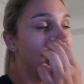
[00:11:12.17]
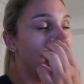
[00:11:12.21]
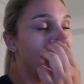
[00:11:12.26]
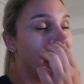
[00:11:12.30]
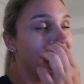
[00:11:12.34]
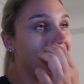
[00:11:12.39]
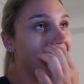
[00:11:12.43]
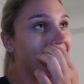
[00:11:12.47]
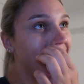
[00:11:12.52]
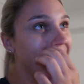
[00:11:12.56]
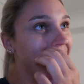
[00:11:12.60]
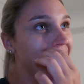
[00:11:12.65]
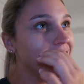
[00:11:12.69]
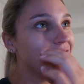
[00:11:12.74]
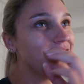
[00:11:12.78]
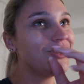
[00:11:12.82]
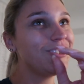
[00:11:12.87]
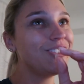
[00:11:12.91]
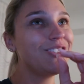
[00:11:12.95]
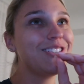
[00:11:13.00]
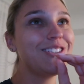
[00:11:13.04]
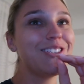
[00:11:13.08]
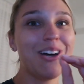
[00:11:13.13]
I
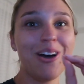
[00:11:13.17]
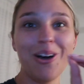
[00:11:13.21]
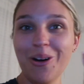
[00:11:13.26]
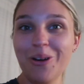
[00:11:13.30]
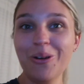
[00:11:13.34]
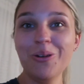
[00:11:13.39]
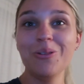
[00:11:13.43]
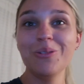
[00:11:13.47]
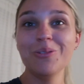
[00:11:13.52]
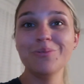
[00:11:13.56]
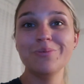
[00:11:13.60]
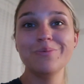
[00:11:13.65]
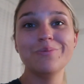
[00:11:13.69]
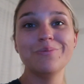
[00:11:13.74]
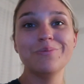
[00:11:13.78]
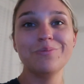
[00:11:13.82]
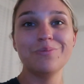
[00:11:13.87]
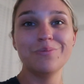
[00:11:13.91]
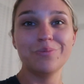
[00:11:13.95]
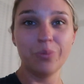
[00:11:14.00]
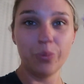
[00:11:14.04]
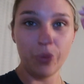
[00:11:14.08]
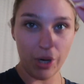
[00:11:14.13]
like don't
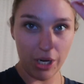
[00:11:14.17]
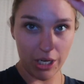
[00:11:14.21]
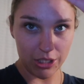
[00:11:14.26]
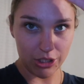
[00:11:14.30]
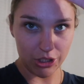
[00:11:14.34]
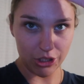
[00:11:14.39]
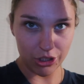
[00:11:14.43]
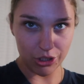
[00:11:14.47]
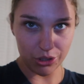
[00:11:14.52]
want